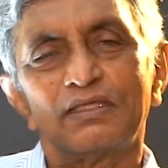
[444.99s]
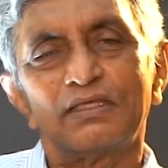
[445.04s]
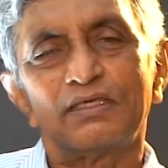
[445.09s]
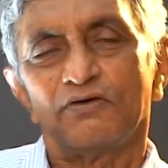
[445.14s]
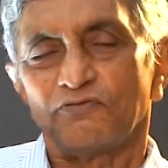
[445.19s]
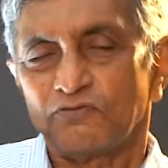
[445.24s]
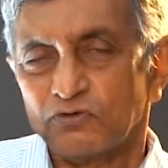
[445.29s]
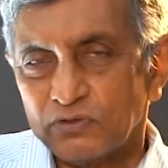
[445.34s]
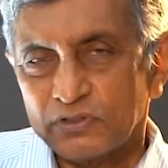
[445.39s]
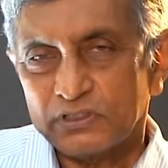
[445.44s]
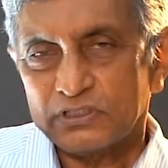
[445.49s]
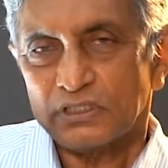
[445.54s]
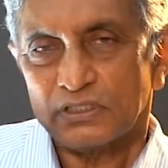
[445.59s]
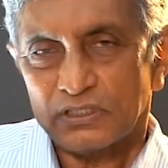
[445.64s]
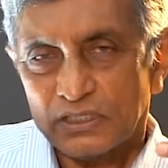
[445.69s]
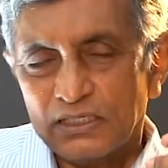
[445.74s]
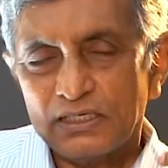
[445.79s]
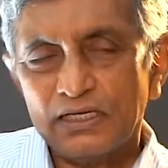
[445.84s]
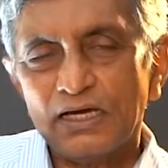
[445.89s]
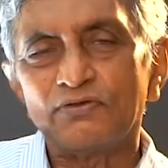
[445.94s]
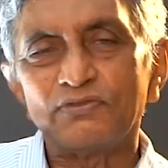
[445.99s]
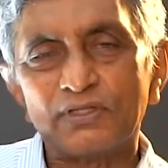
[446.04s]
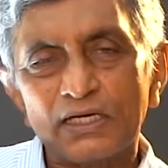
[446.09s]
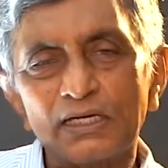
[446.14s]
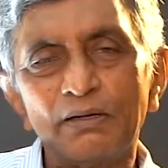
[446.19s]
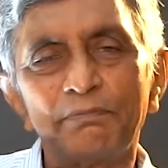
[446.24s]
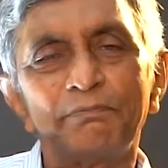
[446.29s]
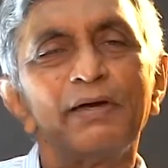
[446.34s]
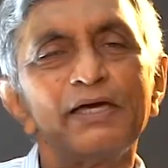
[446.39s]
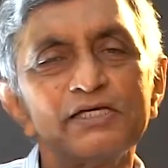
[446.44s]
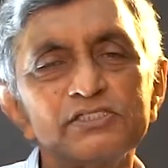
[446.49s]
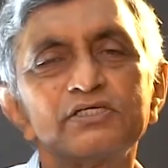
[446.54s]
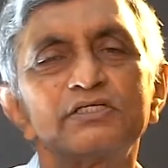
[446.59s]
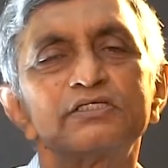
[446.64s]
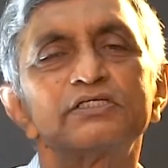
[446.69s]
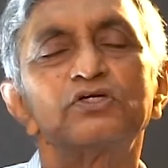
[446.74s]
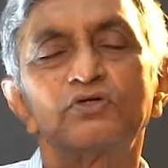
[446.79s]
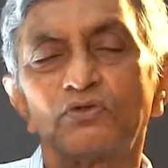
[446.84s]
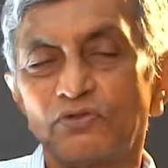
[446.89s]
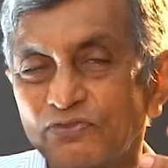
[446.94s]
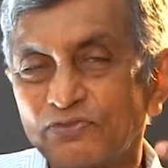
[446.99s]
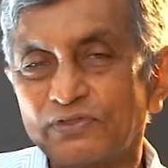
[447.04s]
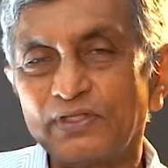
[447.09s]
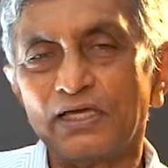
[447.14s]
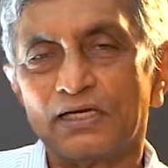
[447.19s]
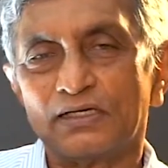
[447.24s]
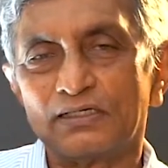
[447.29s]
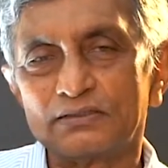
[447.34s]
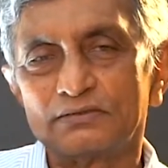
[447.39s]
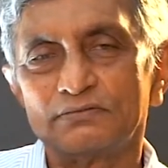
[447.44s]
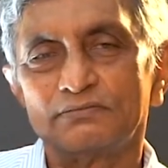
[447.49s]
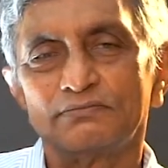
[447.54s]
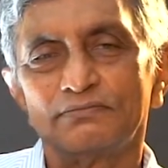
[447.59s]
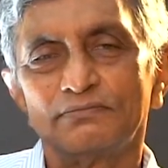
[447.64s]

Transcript: if you really have the capacity to think,